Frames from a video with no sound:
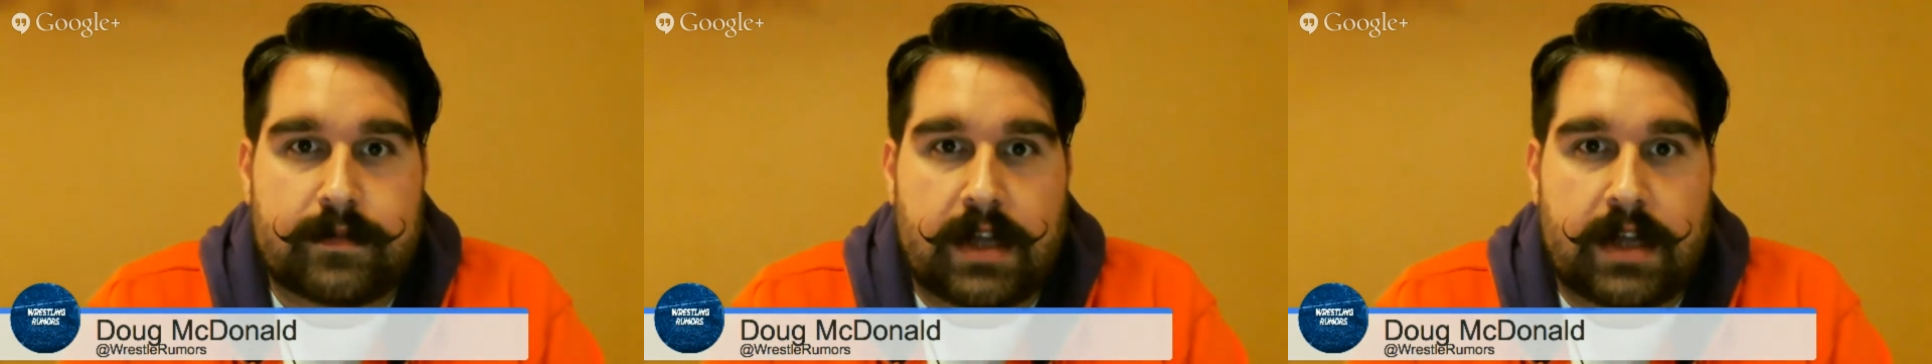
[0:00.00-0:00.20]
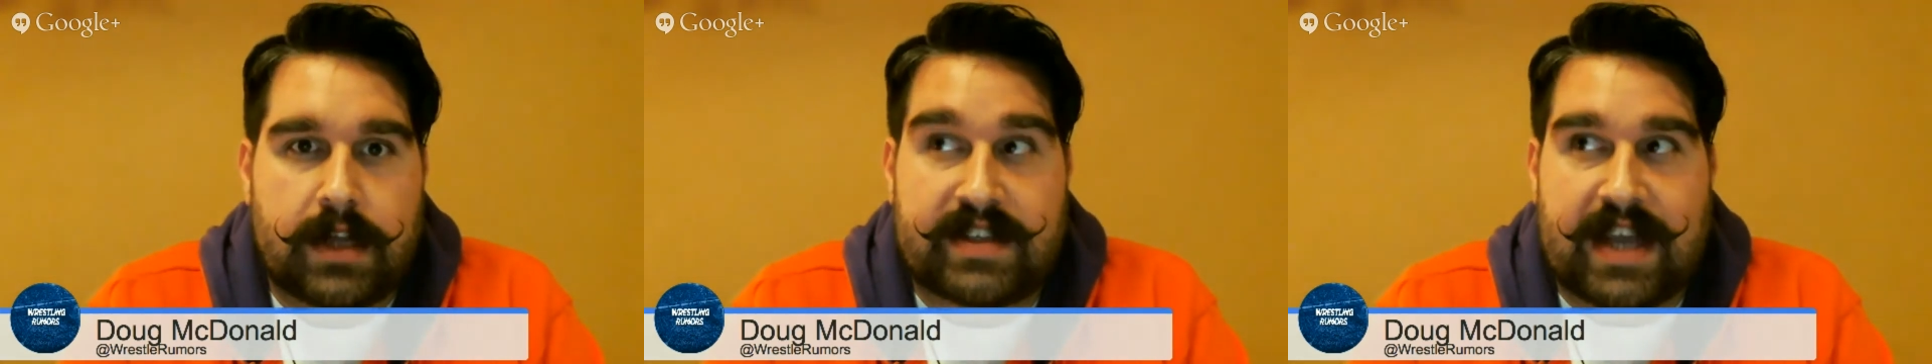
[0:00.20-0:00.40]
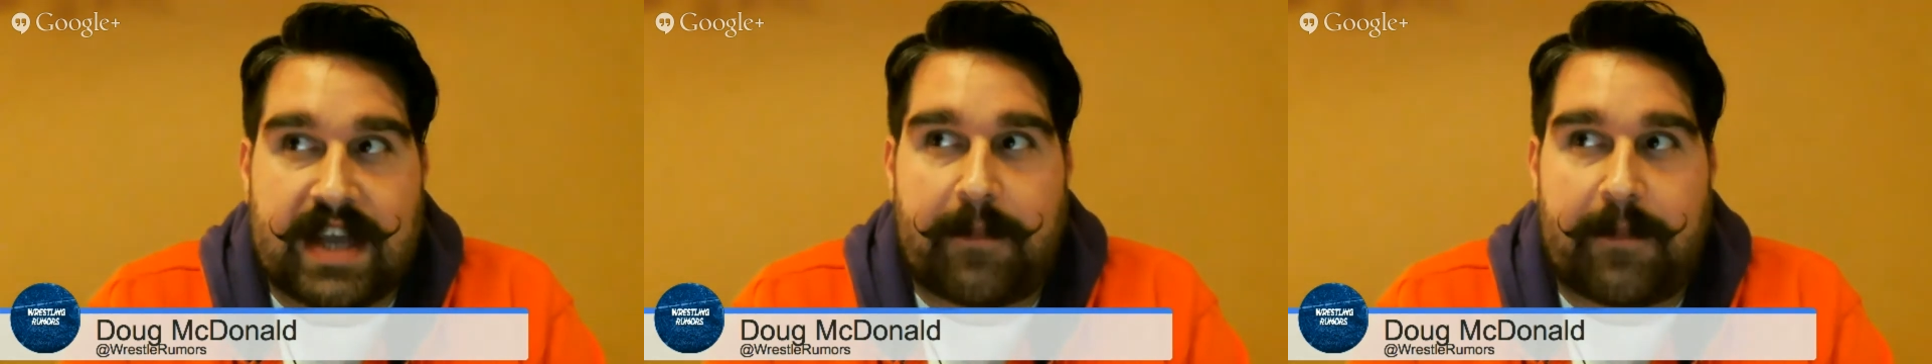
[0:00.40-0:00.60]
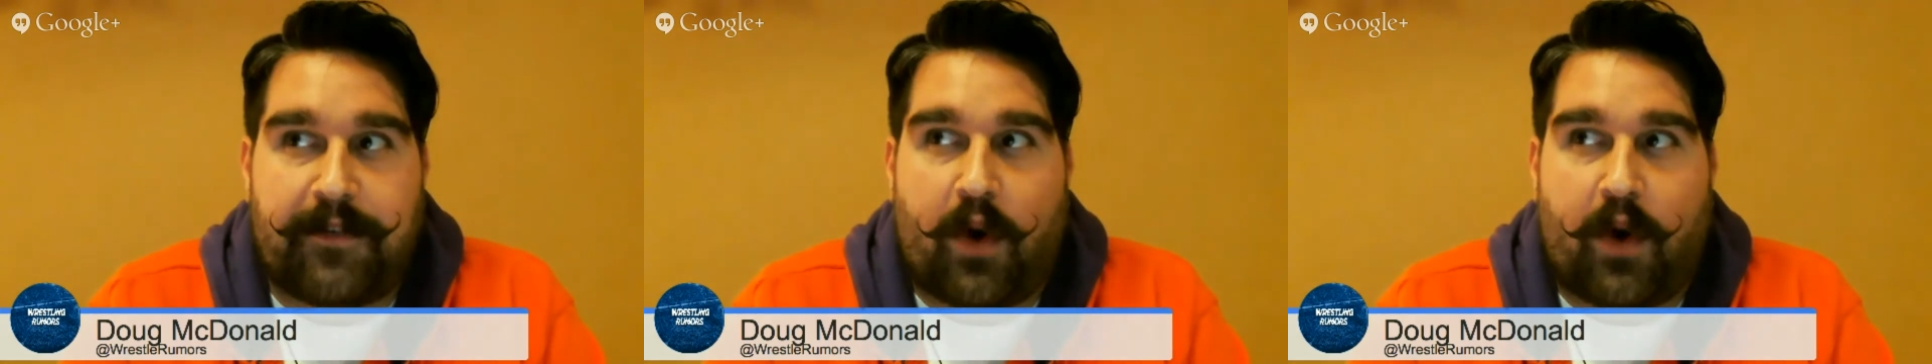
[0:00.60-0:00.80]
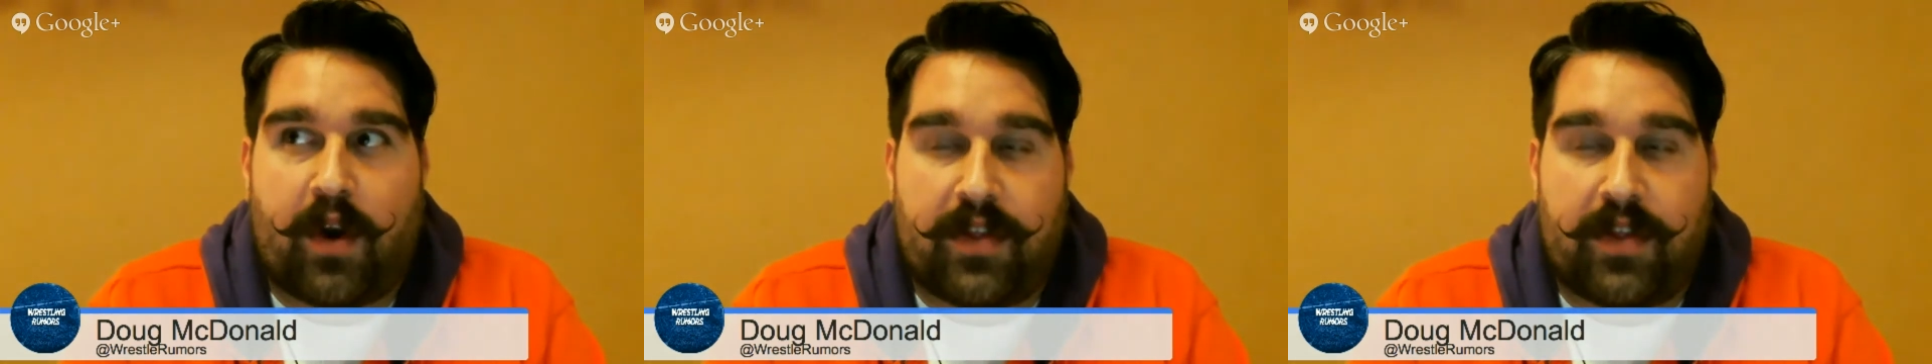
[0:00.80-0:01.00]
Except
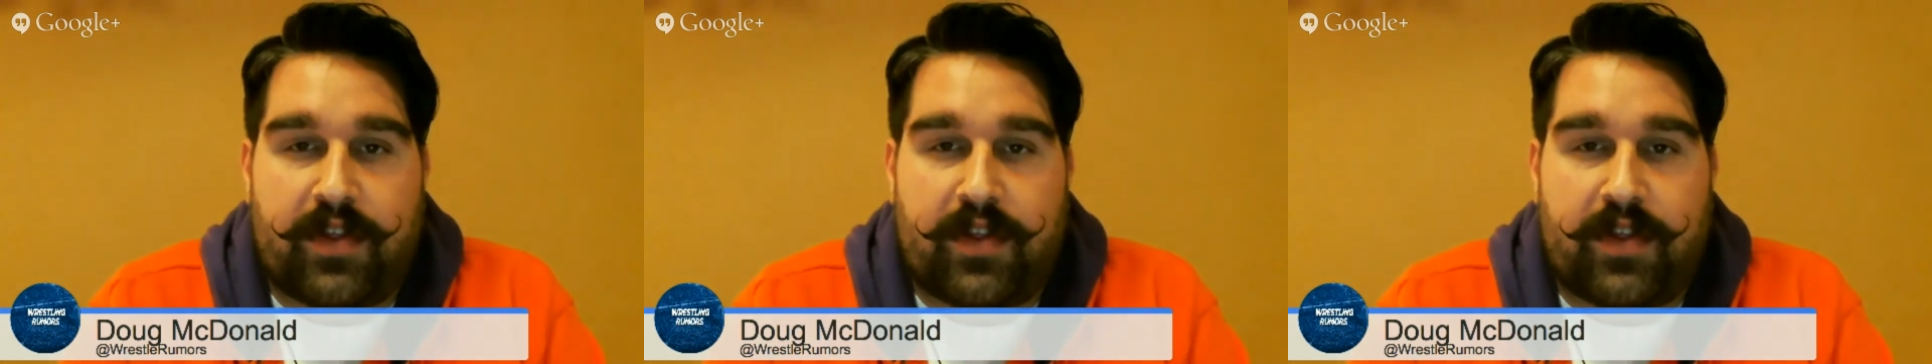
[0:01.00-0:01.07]
for